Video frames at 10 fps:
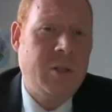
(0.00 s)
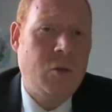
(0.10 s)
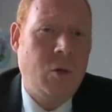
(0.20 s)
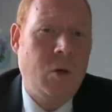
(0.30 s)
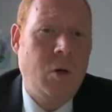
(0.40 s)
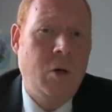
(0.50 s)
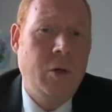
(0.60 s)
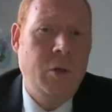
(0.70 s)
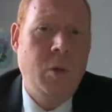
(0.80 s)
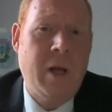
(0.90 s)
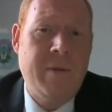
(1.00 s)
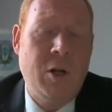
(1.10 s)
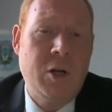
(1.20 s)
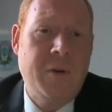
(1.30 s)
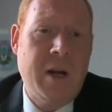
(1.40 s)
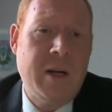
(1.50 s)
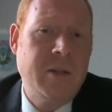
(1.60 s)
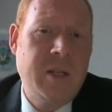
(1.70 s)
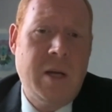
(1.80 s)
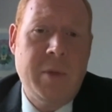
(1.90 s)
so you'll have a lot of
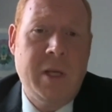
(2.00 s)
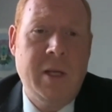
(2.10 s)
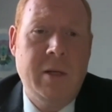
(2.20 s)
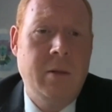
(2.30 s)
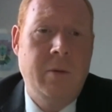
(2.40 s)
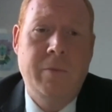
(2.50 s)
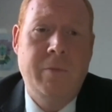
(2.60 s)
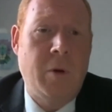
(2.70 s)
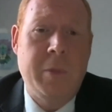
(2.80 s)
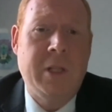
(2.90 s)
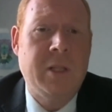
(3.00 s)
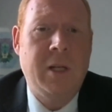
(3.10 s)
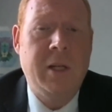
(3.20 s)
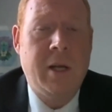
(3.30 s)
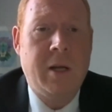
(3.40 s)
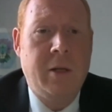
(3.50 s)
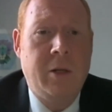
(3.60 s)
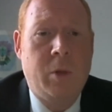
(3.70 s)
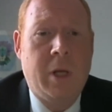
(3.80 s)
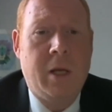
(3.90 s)
canners coming in from Italy and
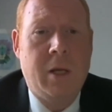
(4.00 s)
UK.